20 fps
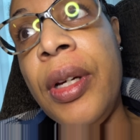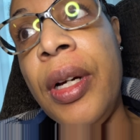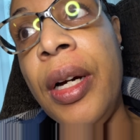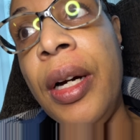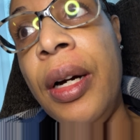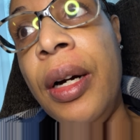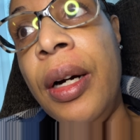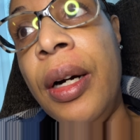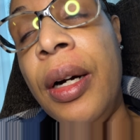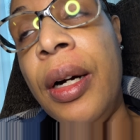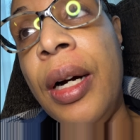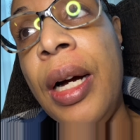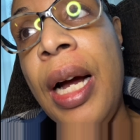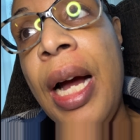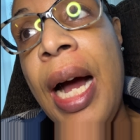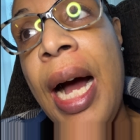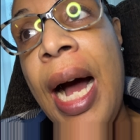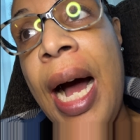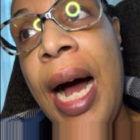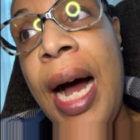
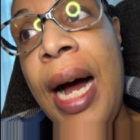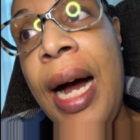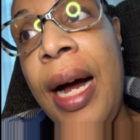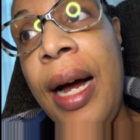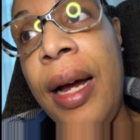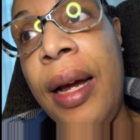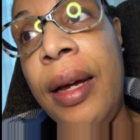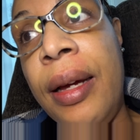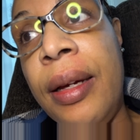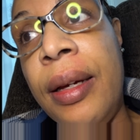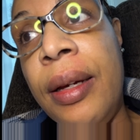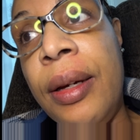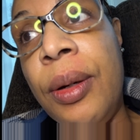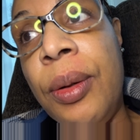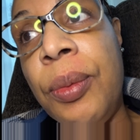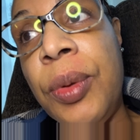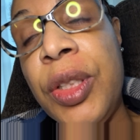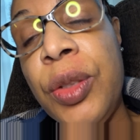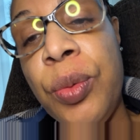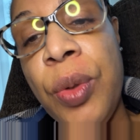I
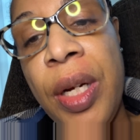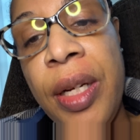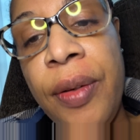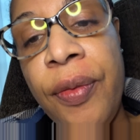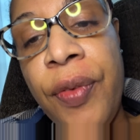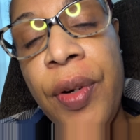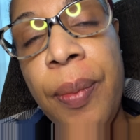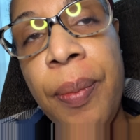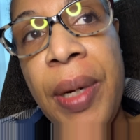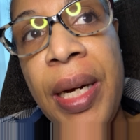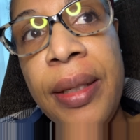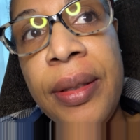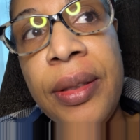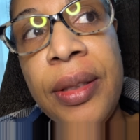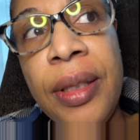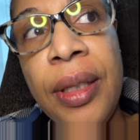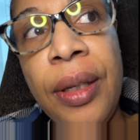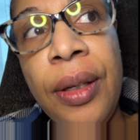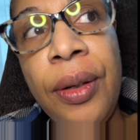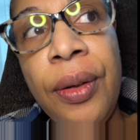was running from
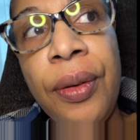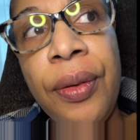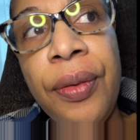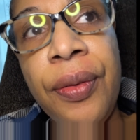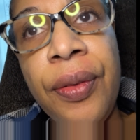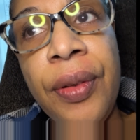myself,